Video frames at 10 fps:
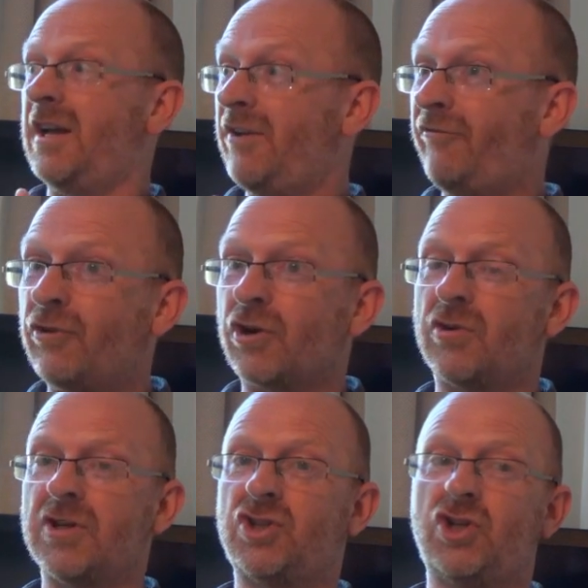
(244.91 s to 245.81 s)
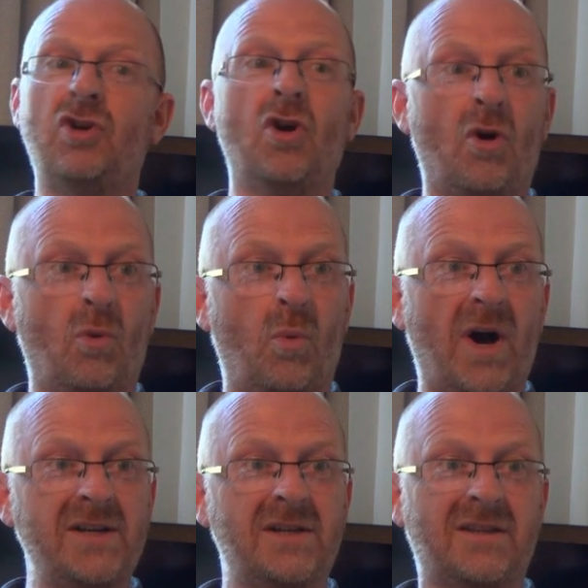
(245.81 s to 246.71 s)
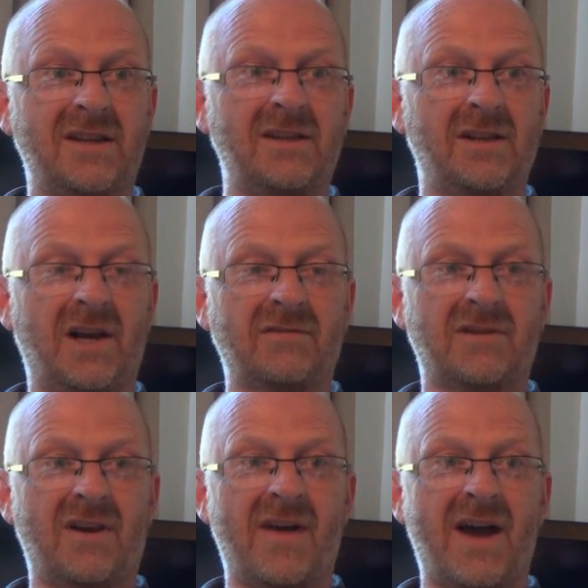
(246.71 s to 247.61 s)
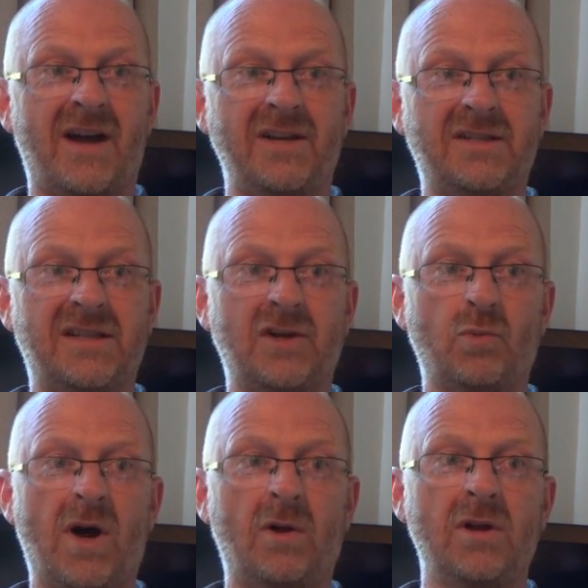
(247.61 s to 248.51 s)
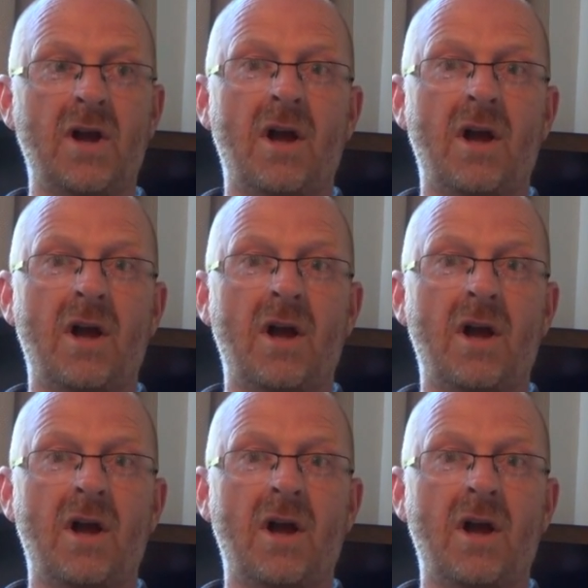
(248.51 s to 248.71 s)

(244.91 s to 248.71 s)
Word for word: If you're a Christian, why do you think your life's like that? And he said, well,